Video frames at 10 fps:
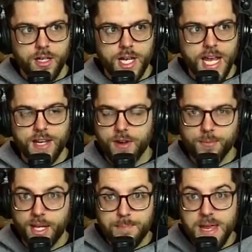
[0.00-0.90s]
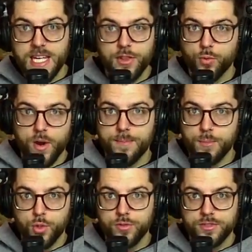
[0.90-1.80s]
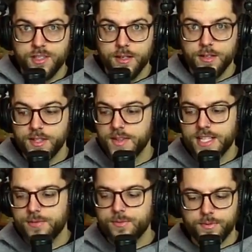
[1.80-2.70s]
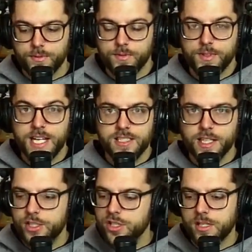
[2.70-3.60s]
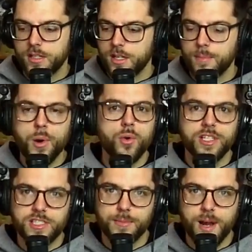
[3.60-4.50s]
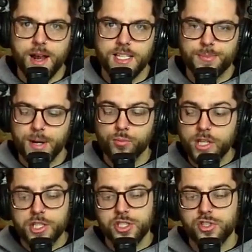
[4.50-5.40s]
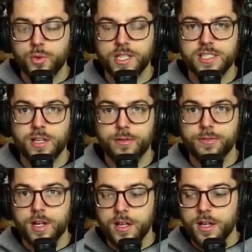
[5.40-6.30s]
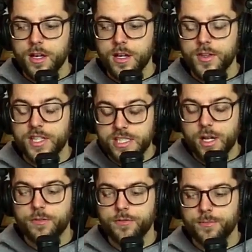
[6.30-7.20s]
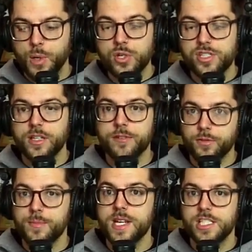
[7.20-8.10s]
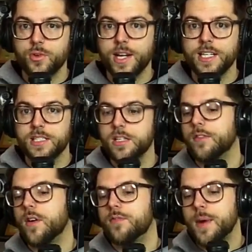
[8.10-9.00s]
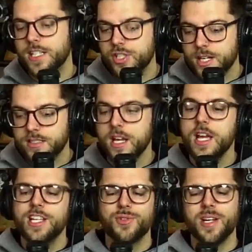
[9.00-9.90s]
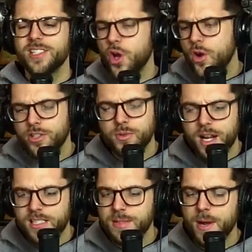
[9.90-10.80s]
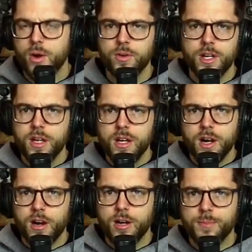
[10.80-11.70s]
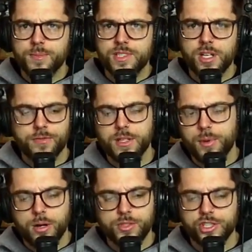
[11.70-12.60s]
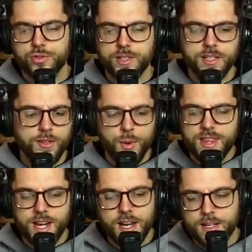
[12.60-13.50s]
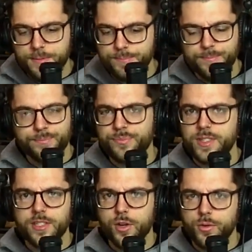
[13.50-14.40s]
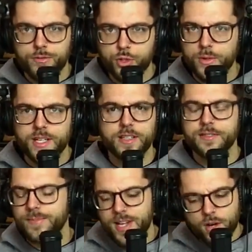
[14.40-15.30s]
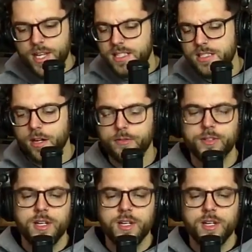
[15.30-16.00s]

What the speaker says: and if I'm like making the right moves, then that's like just a bonus in my eyes. But I'm really just doing this stuff personally for me, so I can get stuff off my chest, so I can talk to you guys about stuff in the barber industry, the way that I view it, and all that stuff.